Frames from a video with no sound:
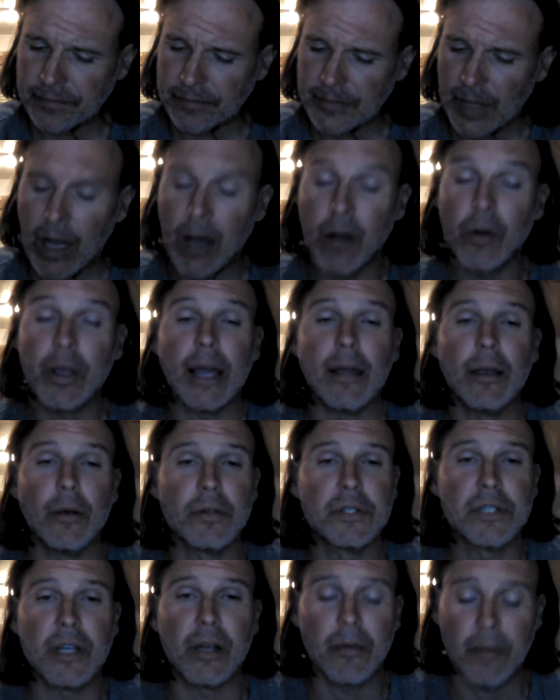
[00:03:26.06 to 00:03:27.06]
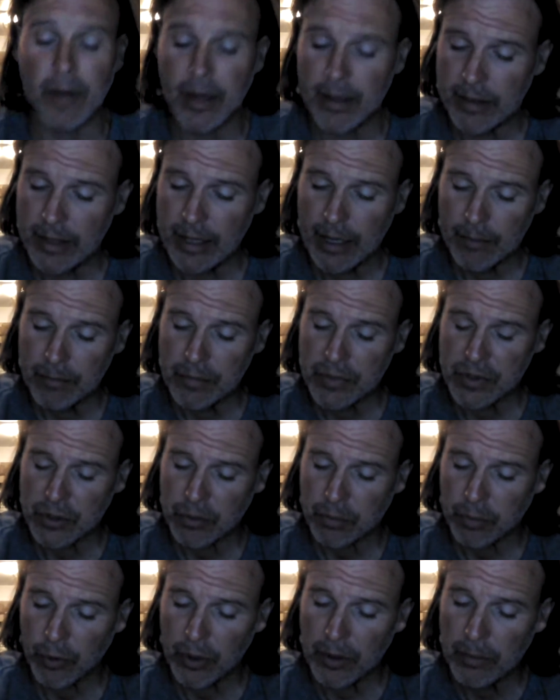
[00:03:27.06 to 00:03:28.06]
Okay, we're talking about the
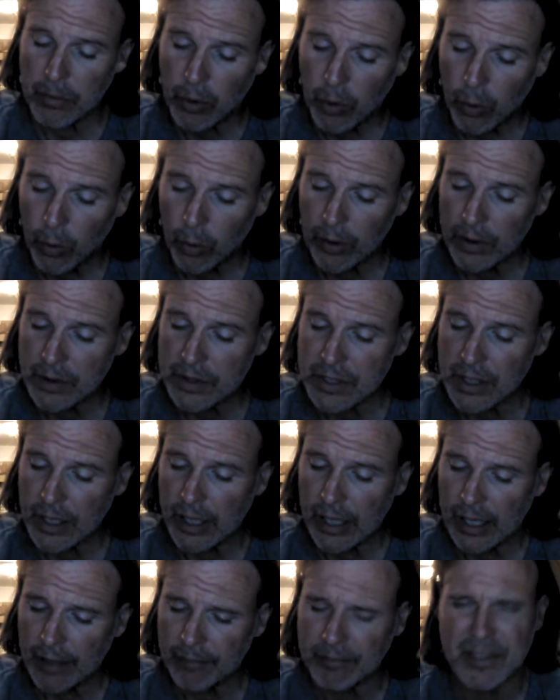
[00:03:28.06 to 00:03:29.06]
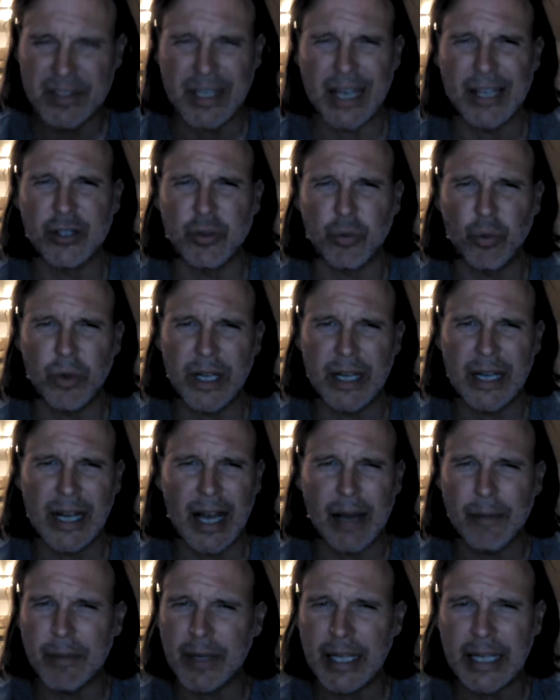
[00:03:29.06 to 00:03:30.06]
Supreme Court. He's got 20
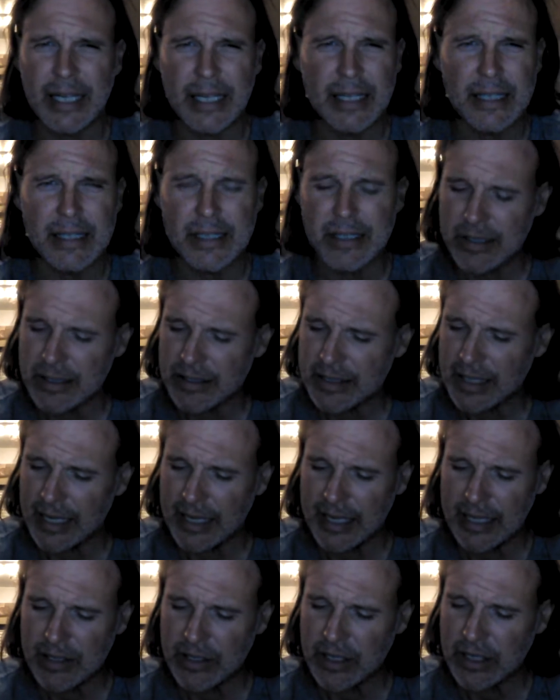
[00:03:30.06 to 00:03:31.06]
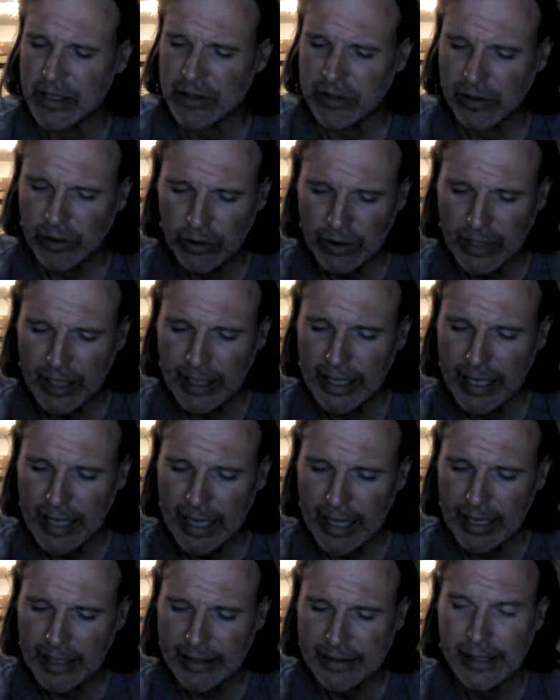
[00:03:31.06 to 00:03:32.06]
nominees that he's looking
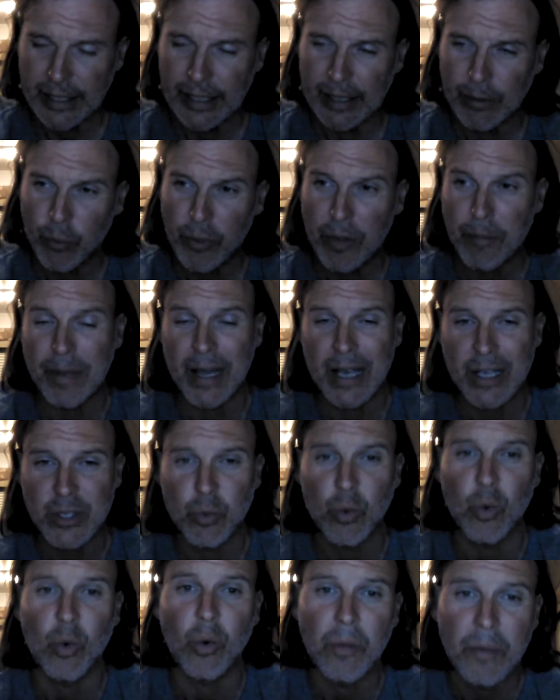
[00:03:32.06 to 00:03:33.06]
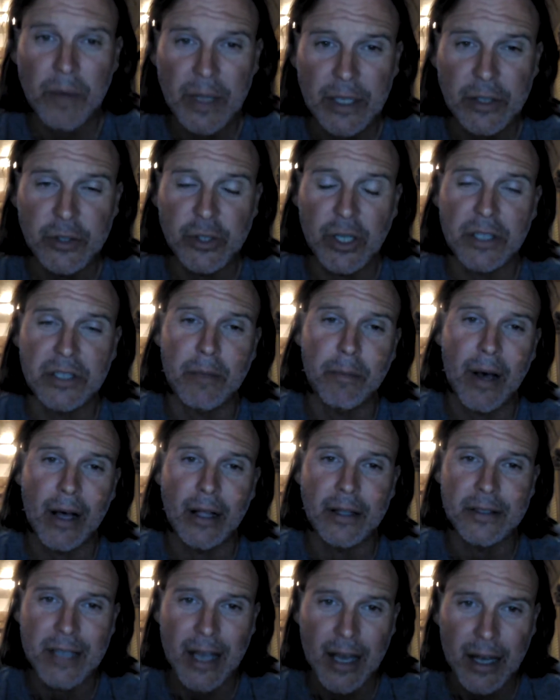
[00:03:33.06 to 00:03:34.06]
at. Well, the best one would have been Judge
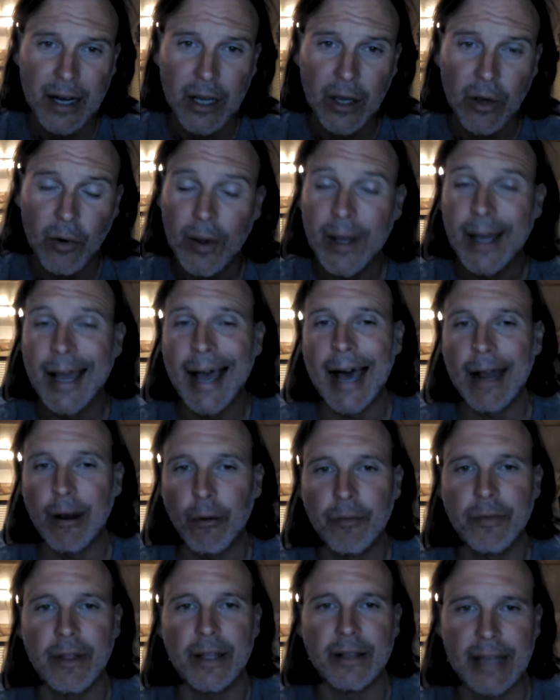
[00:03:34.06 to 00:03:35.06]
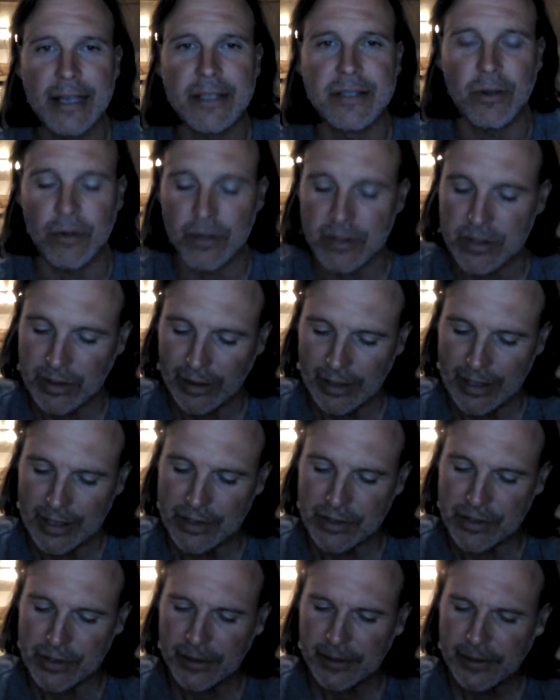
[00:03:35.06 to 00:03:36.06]
Napolitano. I don't think that's on his
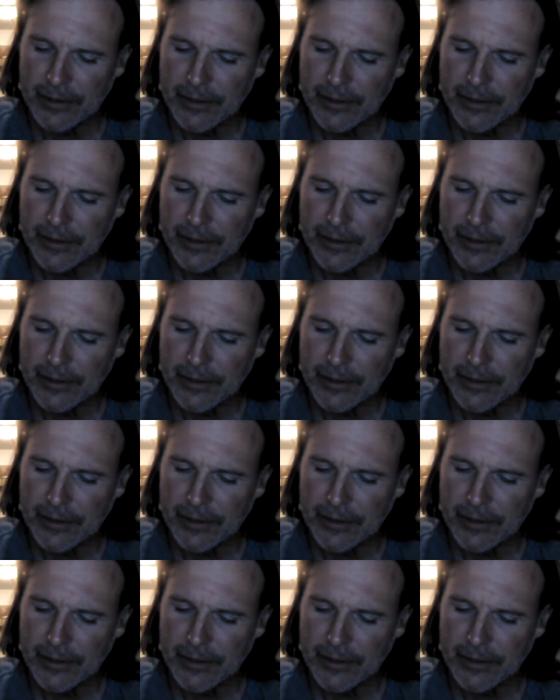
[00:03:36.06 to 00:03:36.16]
list.